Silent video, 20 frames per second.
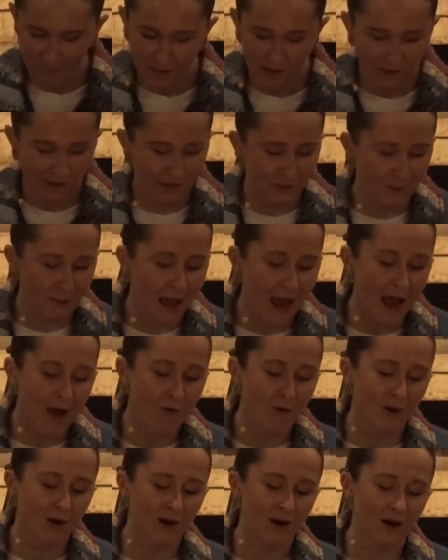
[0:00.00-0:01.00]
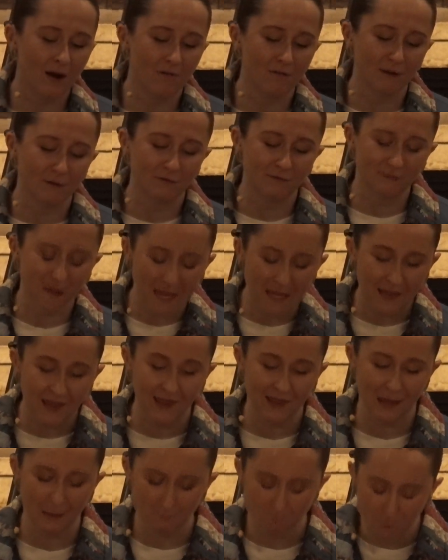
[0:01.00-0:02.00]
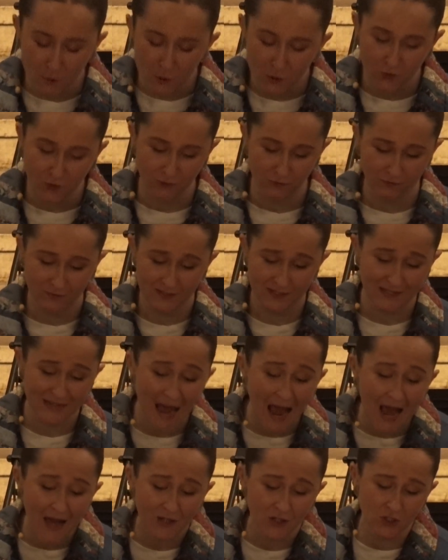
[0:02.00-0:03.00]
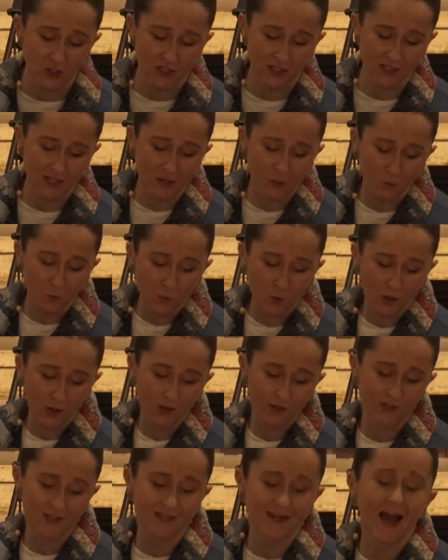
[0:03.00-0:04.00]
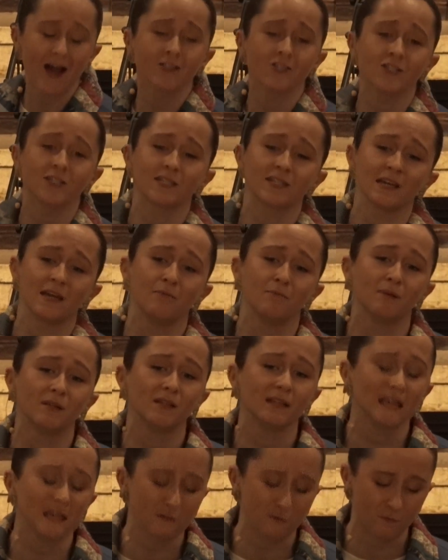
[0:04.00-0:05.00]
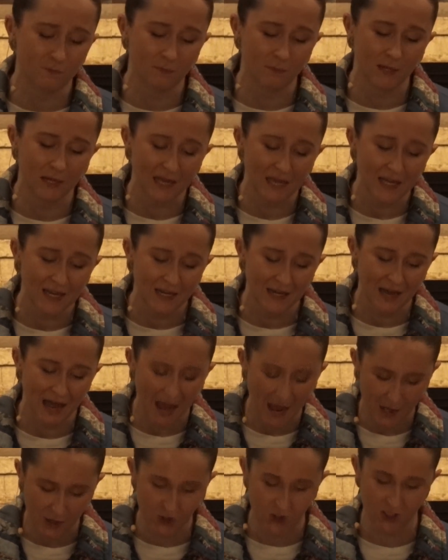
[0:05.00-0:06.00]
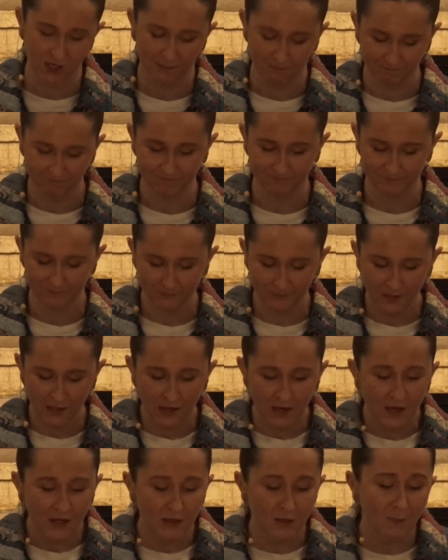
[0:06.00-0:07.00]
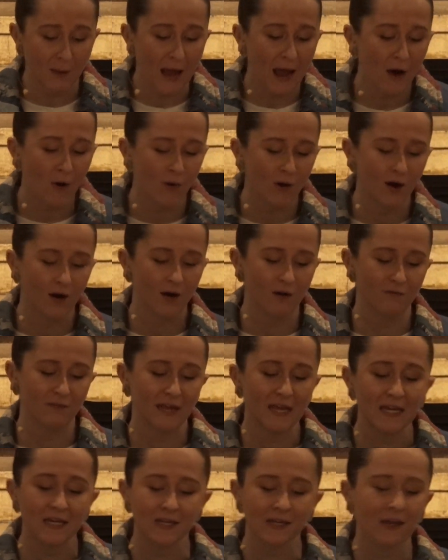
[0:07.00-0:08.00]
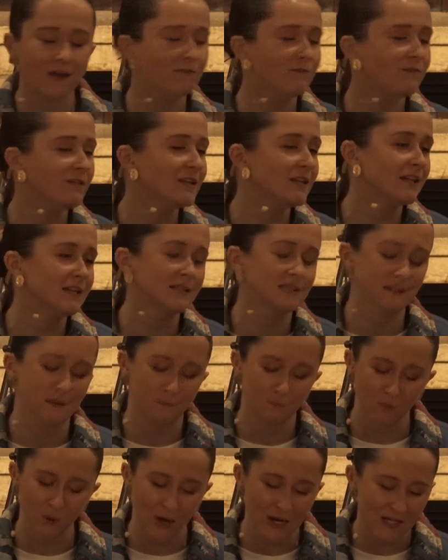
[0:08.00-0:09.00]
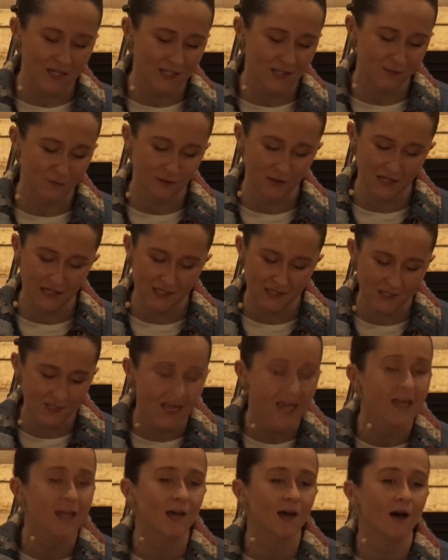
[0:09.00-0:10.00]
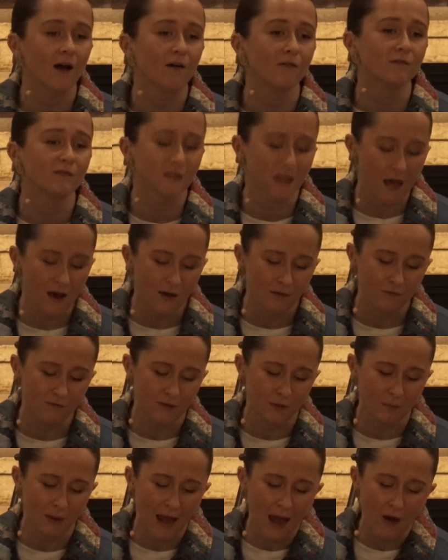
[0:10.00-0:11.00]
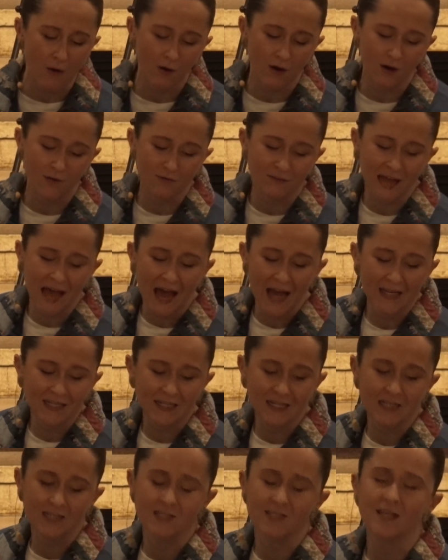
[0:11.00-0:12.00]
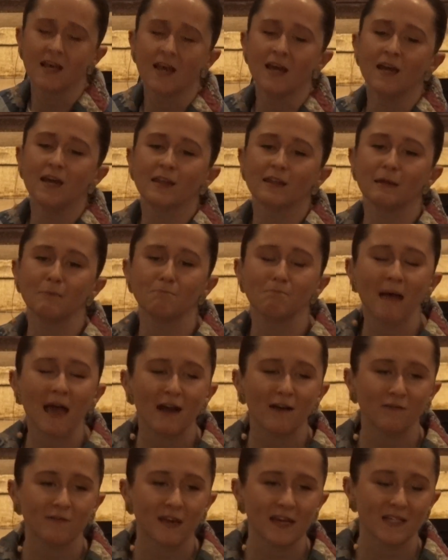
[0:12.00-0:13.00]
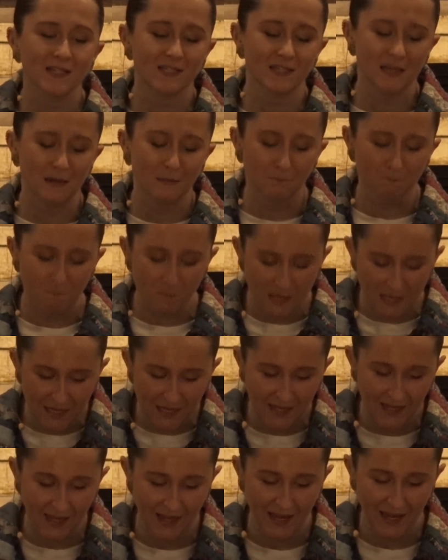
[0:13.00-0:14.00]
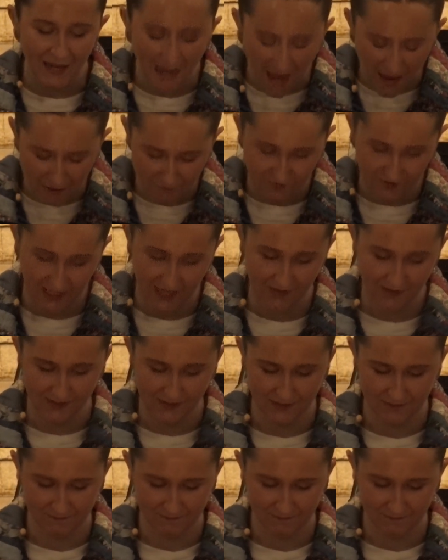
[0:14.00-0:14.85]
The power of a faith that moves, not just in words, not just in belief, but in action. The power of inconvenience embraced for the sake of love. The power of kindness that manifests in being an advocate.